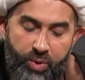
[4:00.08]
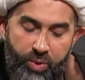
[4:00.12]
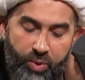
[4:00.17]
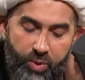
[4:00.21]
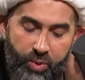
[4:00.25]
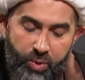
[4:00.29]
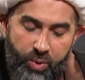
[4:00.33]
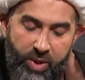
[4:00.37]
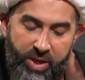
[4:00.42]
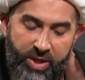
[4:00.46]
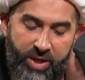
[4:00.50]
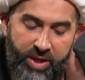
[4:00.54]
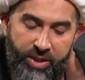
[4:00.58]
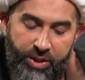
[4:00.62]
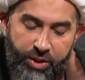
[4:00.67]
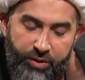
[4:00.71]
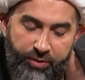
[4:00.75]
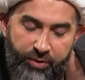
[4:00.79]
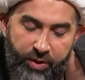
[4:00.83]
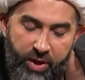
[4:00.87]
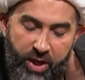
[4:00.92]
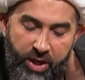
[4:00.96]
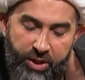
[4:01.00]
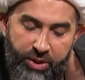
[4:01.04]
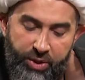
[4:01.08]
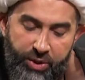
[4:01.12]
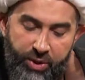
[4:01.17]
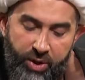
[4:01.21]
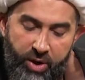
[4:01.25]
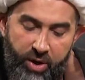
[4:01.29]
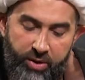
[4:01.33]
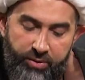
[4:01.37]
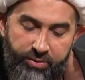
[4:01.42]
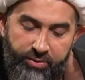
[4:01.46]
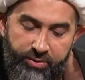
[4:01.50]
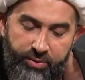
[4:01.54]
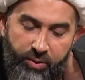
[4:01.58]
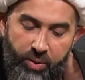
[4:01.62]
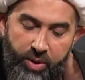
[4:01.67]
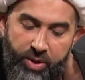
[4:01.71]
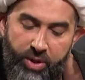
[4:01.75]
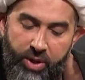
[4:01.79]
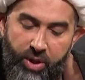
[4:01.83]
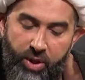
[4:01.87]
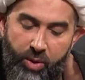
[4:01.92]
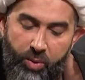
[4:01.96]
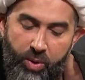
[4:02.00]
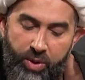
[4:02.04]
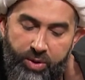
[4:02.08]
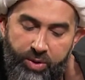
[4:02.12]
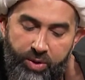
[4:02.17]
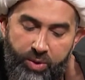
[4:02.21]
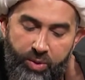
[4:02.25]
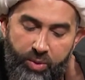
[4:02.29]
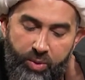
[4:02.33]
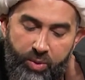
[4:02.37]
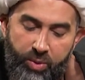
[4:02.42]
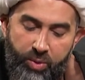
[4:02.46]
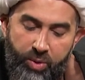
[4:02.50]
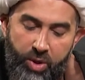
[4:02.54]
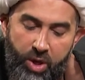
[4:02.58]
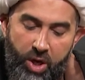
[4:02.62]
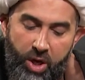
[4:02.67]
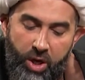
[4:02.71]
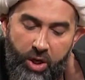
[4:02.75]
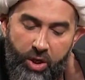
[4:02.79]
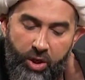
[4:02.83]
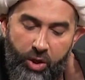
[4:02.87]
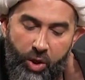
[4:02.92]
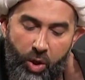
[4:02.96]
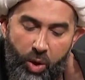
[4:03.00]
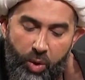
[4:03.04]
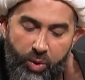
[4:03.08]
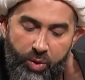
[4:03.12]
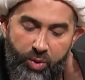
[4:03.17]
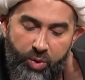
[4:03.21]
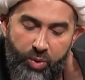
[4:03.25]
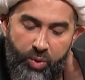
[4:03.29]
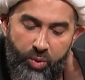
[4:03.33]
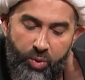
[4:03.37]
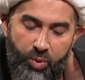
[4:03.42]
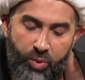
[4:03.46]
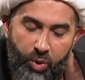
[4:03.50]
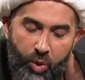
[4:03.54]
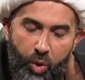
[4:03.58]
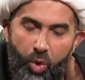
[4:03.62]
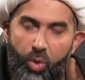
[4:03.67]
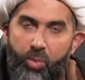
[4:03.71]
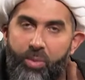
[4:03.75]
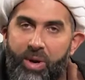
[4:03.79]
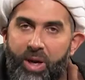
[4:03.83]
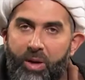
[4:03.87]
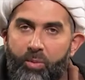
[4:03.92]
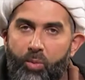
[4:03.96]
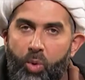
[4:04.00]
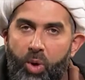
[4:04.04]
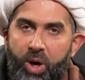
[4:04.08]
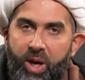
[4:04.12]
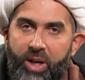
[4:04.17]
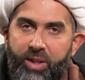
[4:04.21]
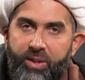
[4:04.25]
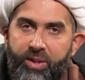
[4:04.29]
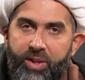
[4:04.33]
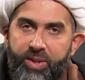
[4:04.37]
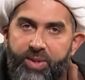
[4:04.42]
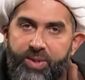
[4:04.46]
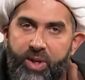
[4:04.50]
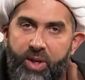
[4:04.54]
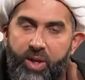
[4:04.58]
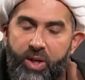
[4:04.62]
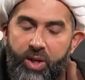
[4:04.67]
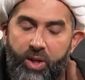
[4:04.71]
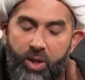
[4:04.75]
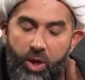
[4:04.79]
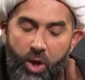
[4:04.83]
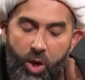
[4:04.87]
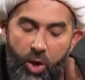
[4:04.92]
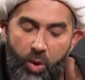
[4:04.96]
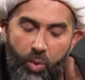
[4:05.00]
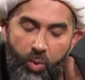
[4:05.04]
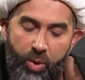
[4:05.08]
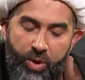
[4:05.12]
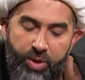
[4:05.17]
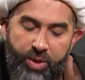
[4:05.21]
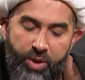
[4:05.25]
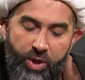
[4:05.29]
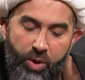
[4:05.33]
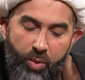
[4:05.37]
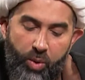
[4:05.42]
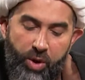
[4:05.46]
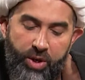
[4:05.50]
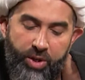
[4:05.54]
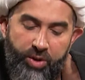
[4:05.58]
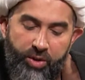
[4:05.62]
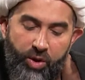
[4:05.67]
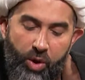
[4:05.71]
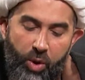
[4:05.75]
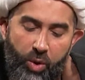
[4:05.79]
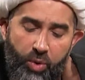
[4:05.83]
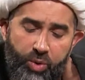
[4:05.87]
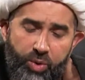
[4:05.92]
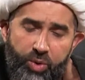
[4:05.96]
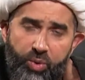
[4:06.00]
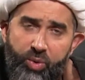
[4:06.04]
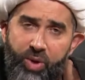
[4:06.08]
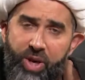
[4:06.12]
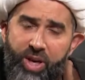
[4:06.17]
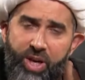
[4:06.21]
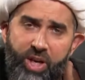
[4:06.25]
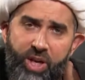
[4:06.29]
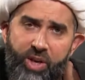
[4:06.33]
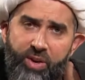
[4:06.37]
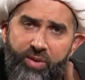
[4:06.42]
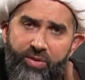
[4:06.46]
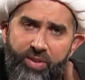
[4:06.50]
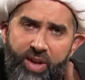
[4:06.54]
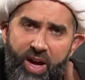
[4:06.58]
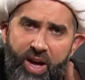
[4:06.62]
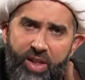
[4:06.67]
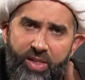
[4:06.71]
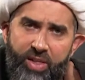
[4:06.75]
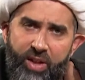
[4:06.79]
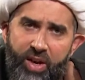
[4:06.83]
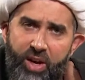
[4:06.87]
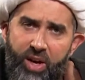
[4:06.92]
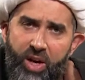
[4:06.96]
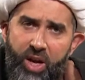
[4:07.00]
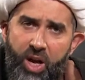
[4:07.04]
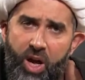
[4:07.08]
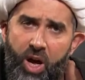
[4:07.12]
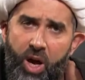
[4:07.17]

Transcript: to Najaf al-Ashraf, whether you want to go to Qum al-Muqaddasa, whether you want to go to any of the other